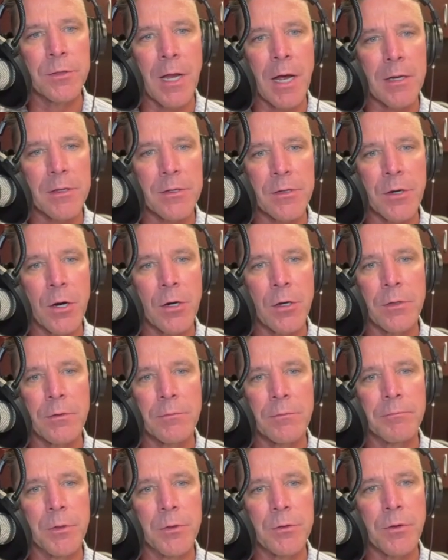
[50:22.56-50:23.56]

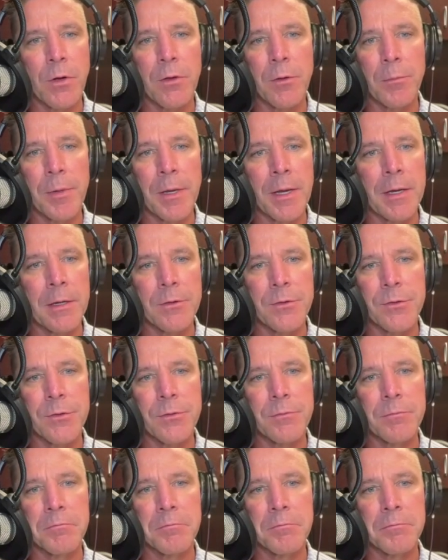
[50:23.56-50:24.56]
starting, who's on the bench.
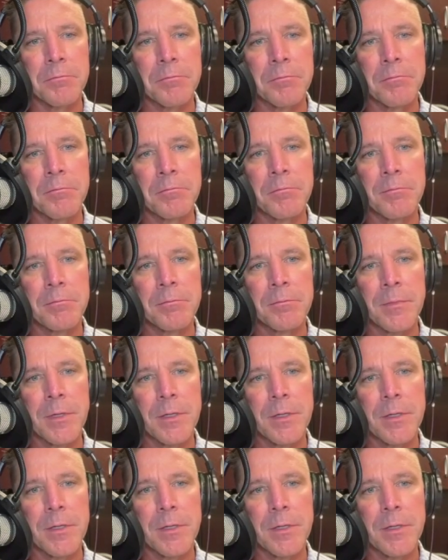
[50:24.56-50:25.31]
Is it